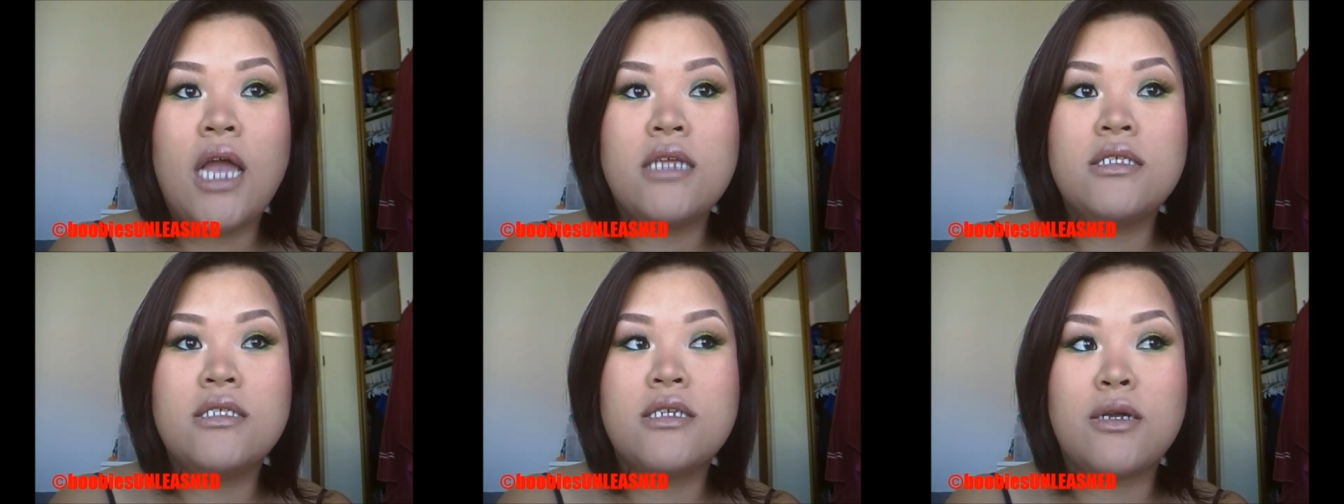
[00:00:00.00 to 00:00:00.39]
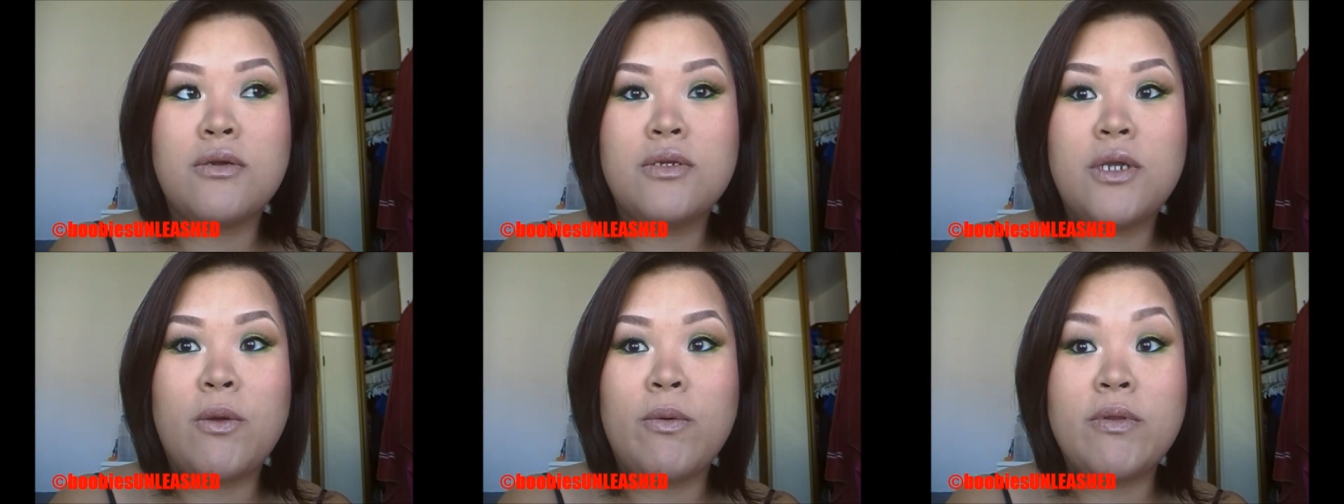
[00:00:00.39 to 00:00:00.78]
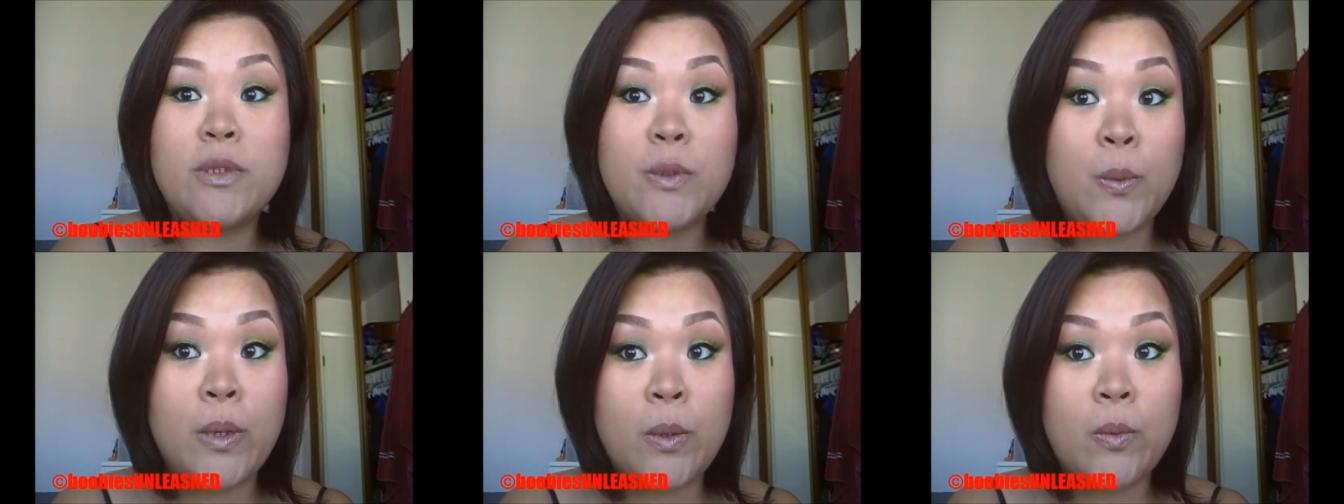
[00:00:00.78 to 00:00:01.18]
I don't know
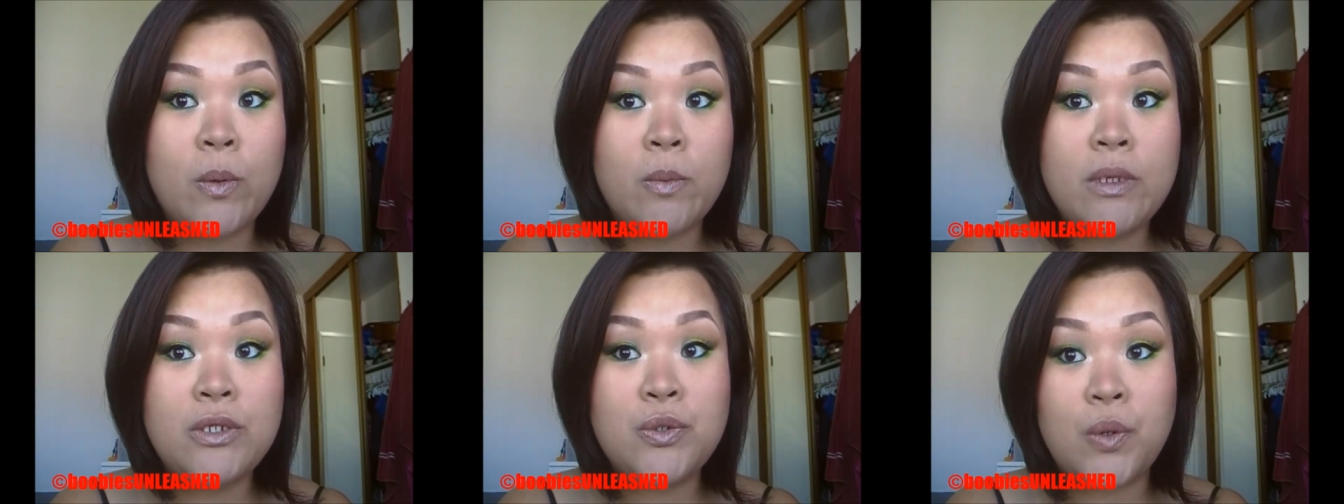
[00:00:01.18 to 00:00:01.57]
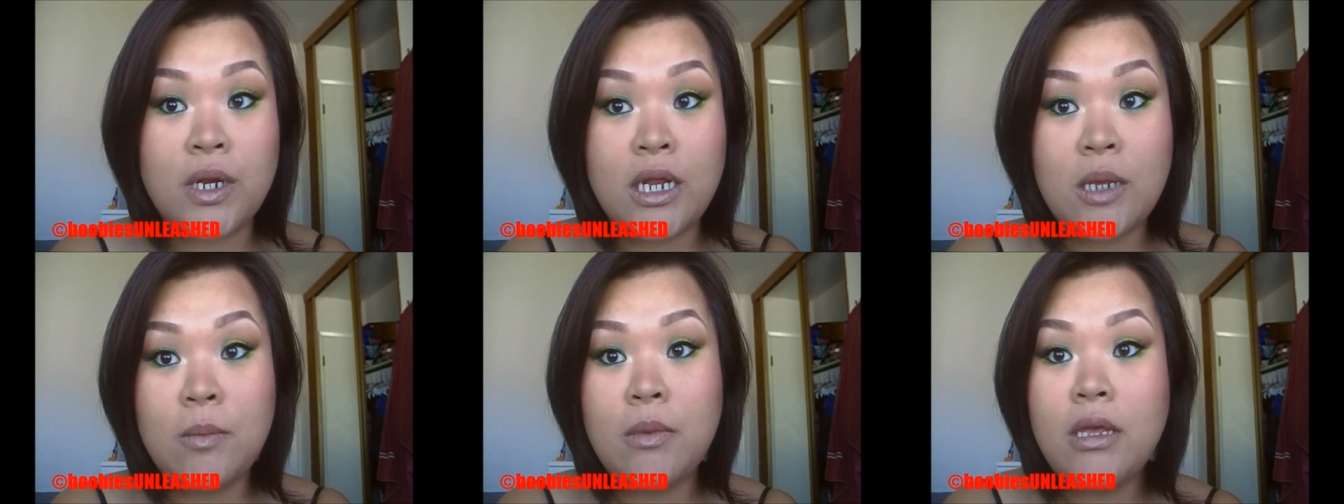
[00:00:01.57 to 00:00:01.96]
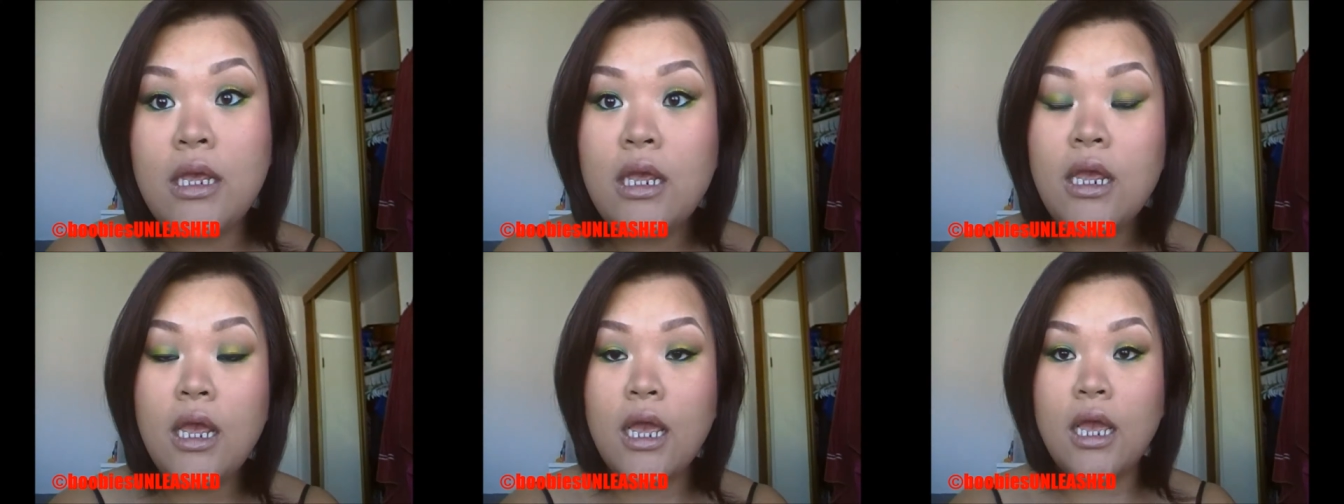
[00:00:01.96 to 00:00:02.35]
if Twee will be joining
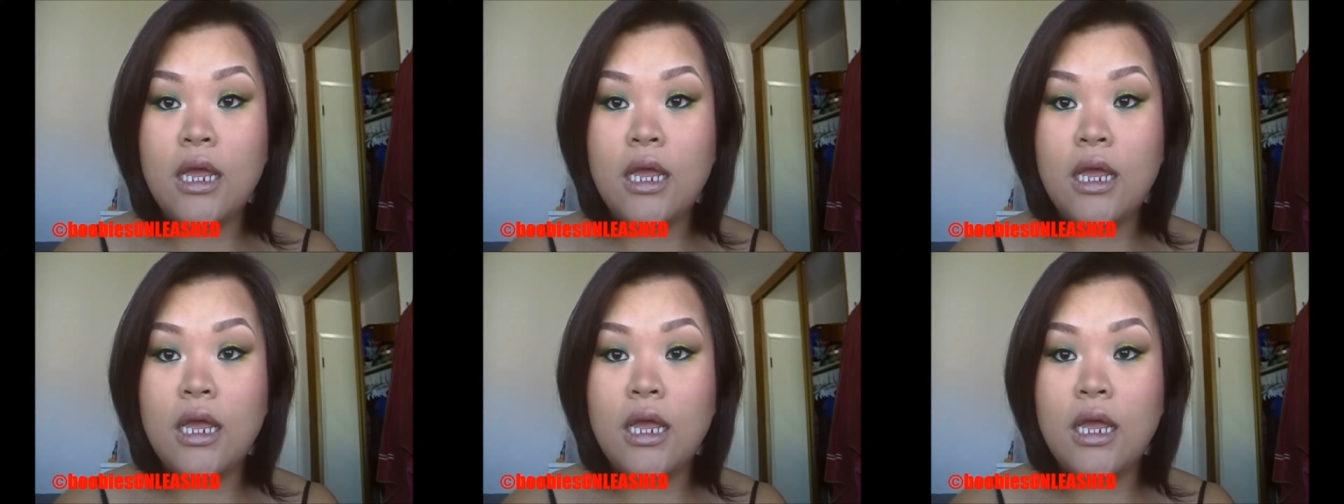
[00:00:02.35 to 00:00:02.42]
me,